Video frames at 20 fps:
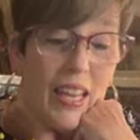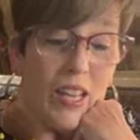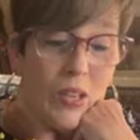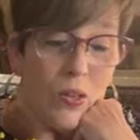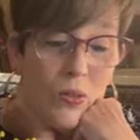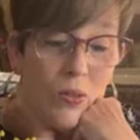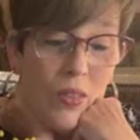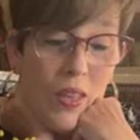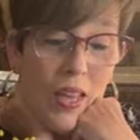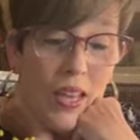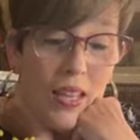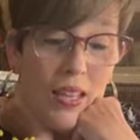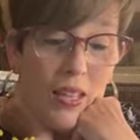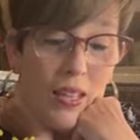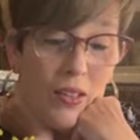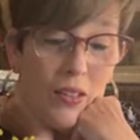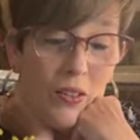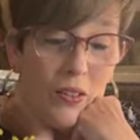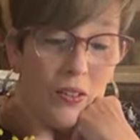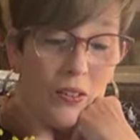Thank you,
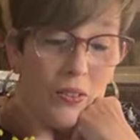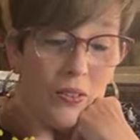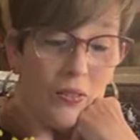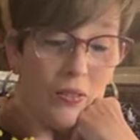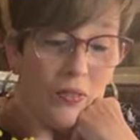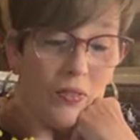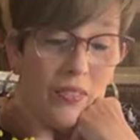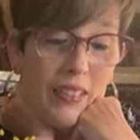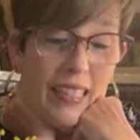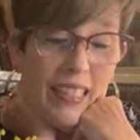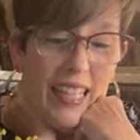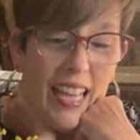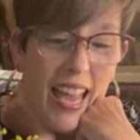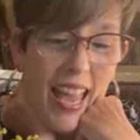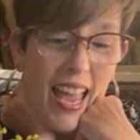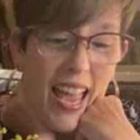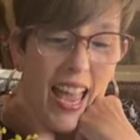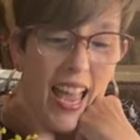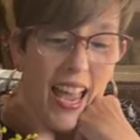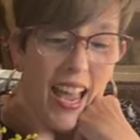thank you.
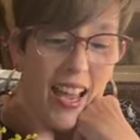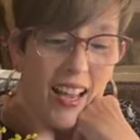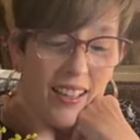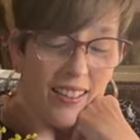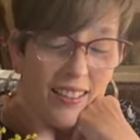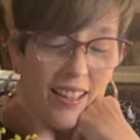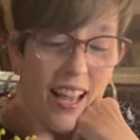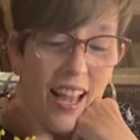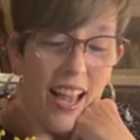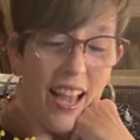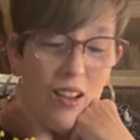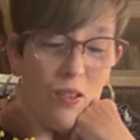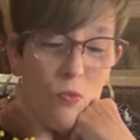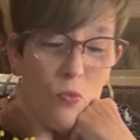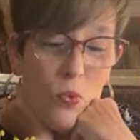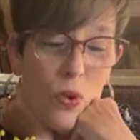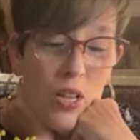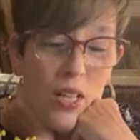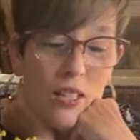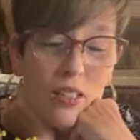Yeah,
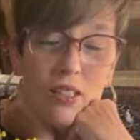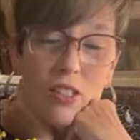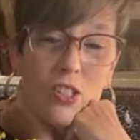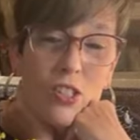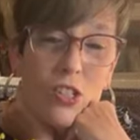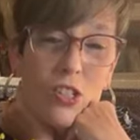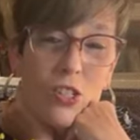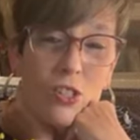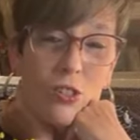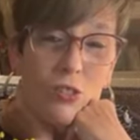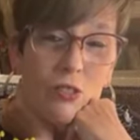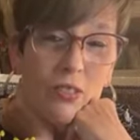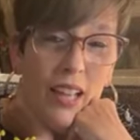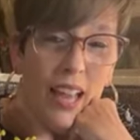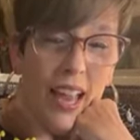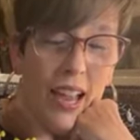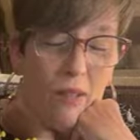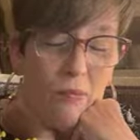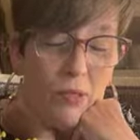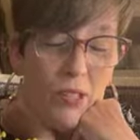I will,
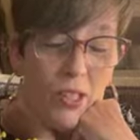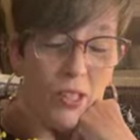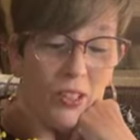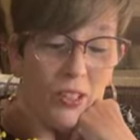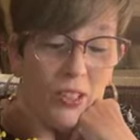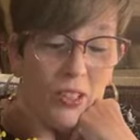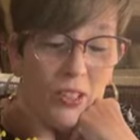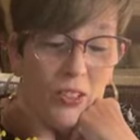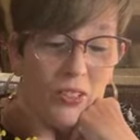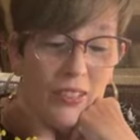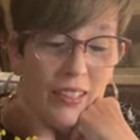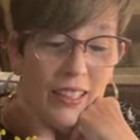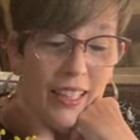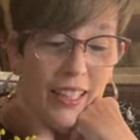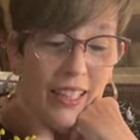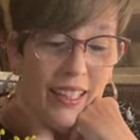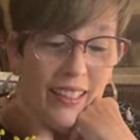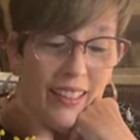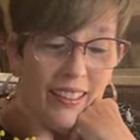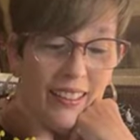Sue.
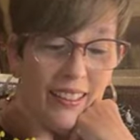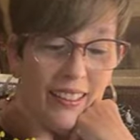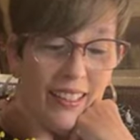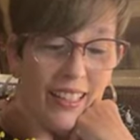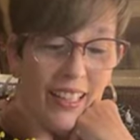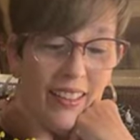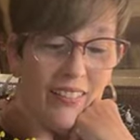Absolutely.